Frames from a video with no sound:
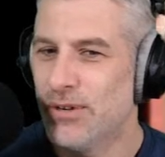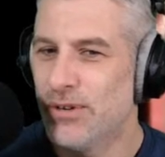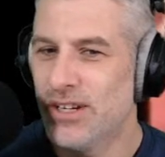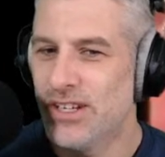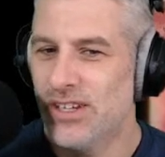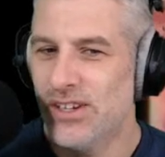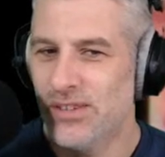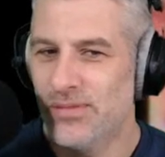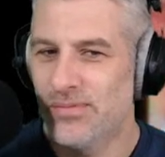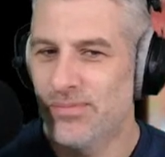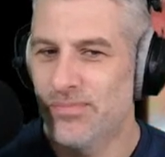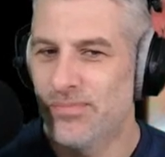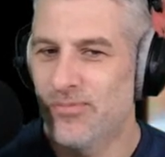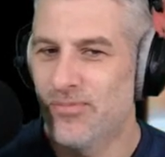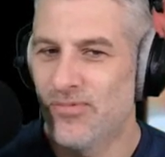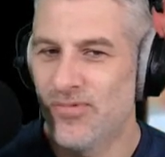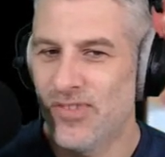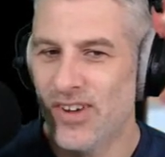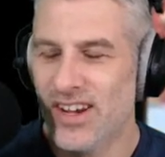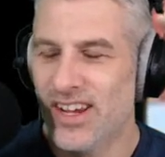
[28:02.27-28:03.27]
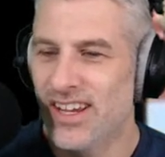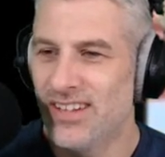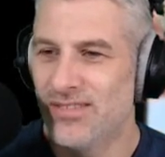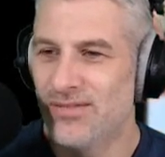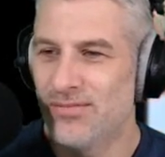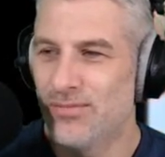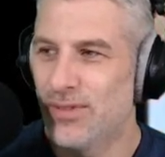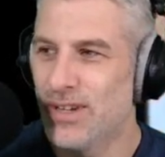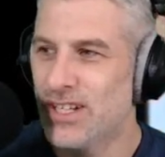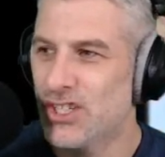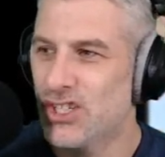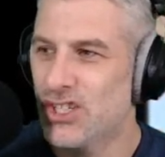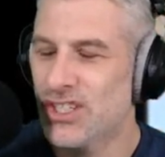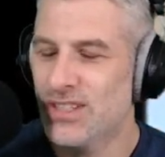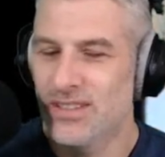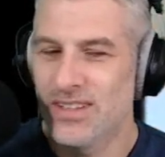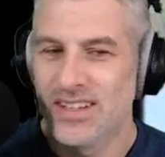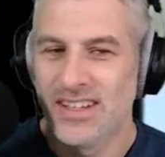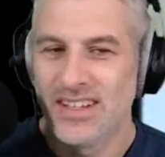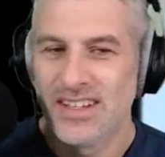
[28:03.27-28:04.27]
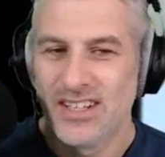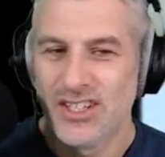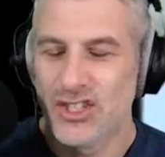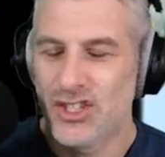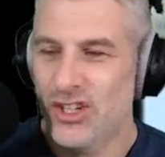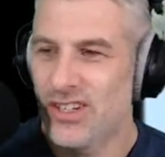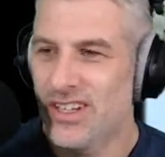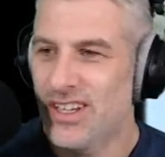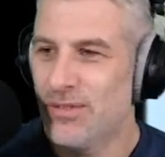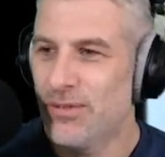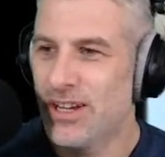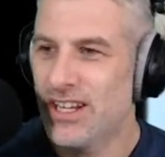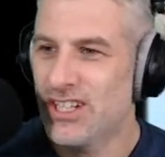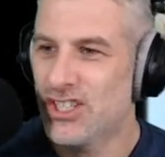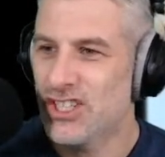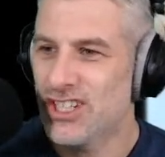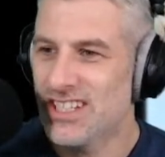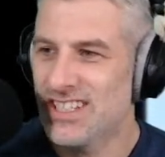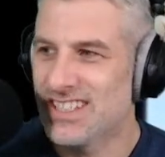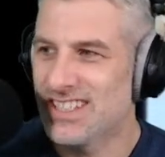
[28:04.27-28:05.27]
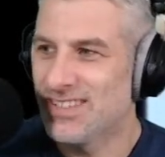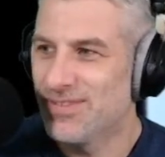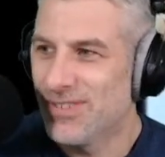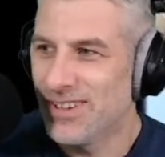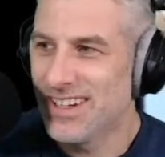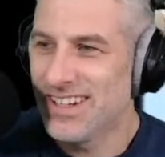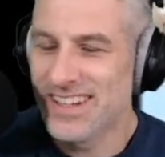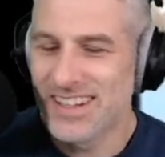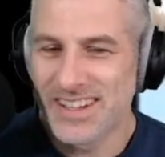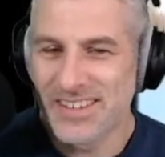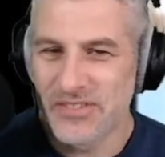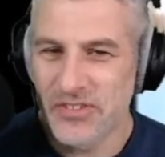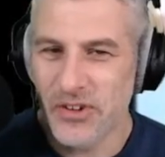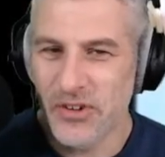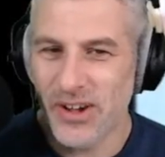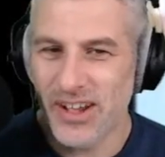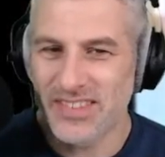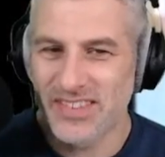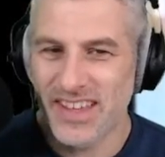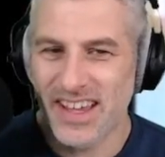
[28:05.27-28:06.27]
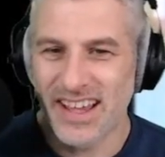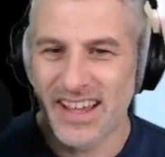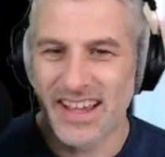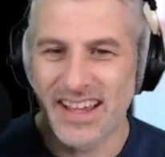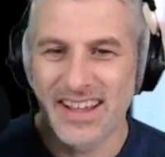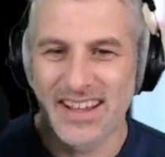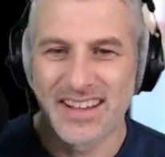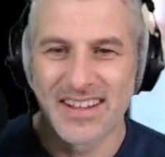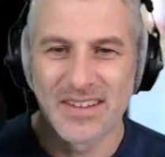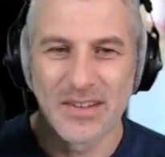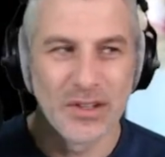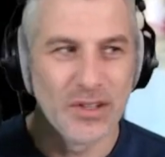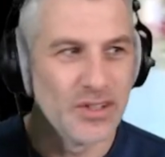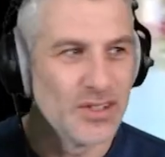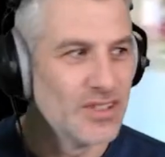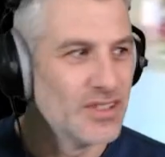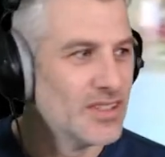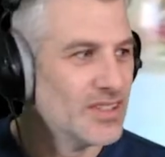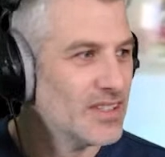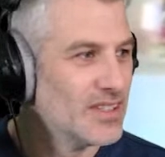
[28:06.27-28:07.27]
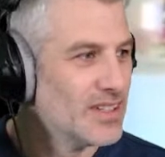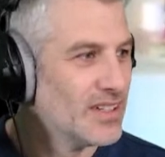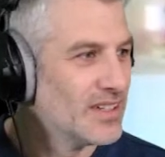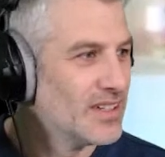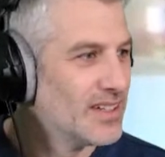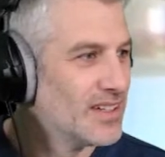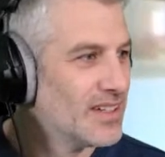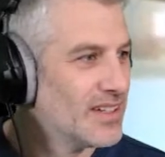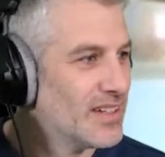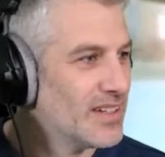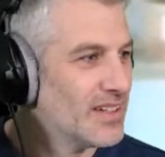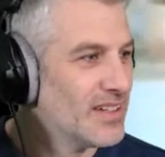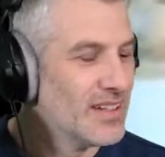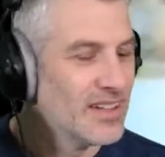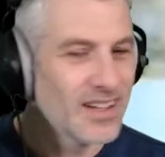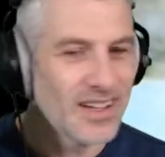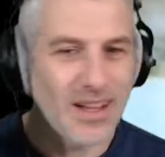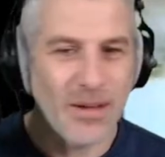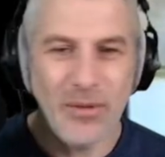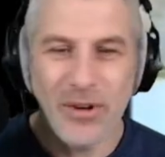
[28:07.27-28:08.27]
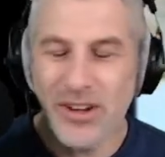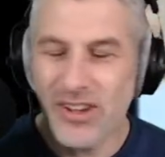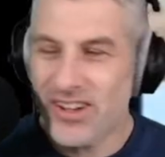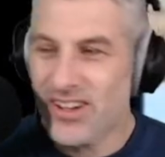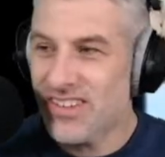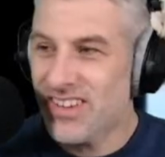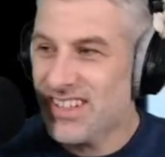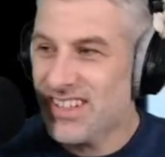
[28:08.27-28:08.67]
weren't you fucking rich, Johnny Riches, when you, if you had that? Come and collect Come and look at